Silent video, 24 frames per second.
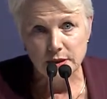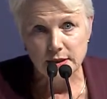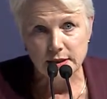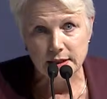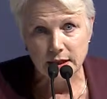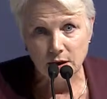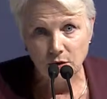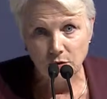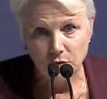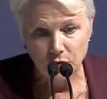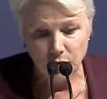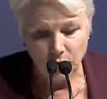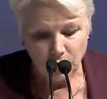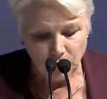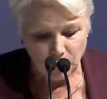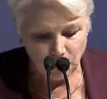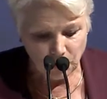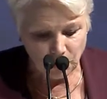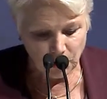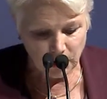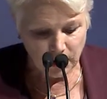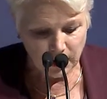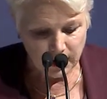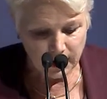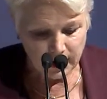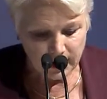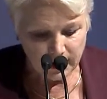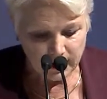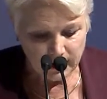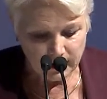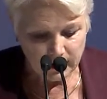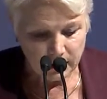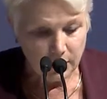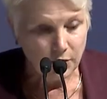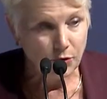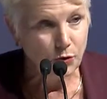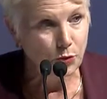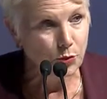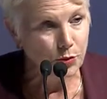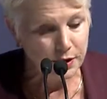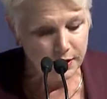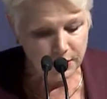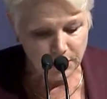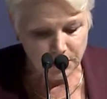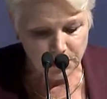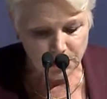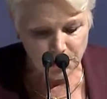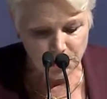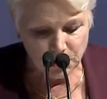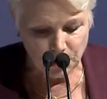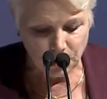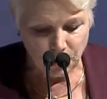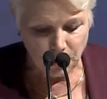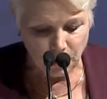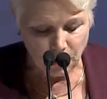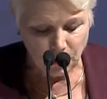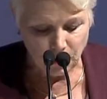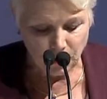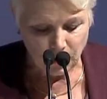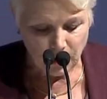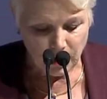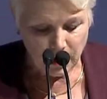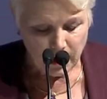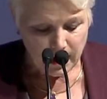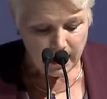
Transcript: South Korea, three years ago,